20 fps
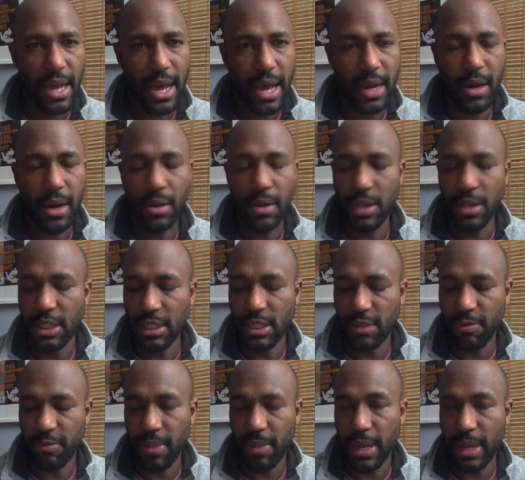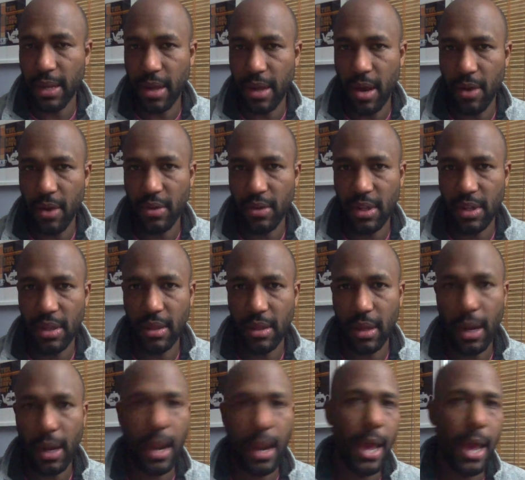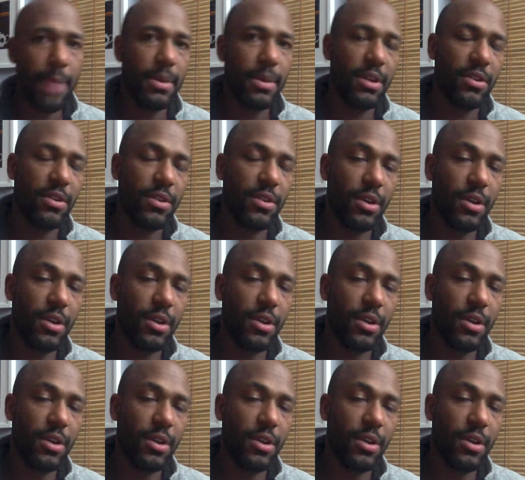and how these have played out in the climate